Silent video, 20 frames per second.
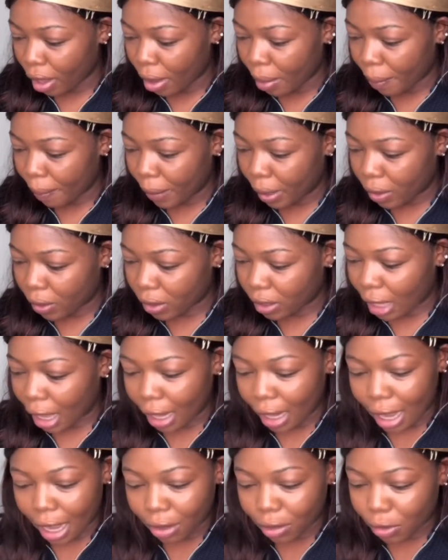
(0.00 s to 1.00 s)
because I
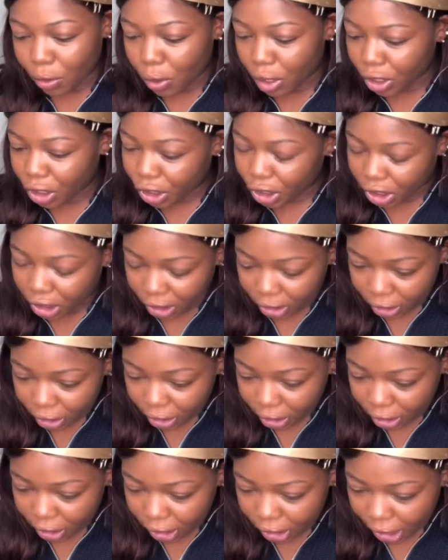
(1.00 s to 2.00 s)
got no
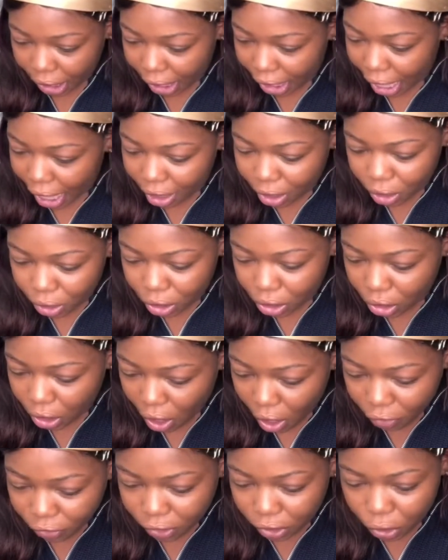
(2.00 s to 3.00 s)
questions. I got no
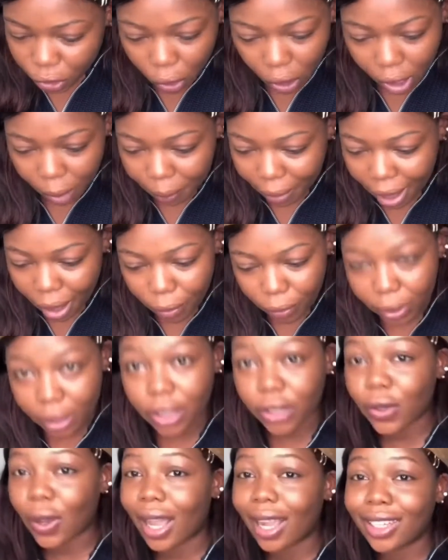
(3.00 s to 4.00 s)
stuff to talk about. So
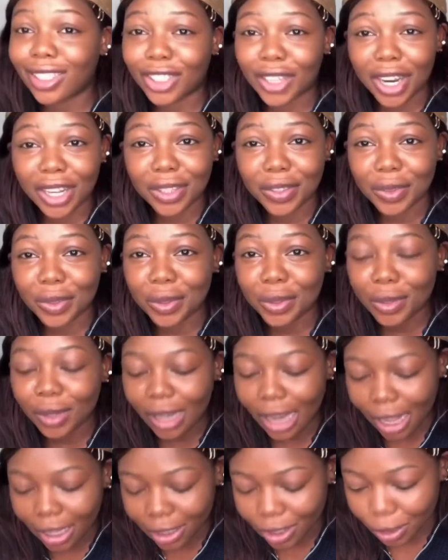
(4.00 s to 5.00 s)
I tried to Google
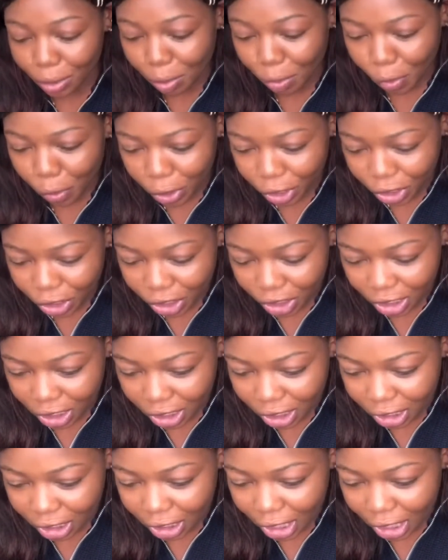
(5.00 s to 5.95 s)
out some questions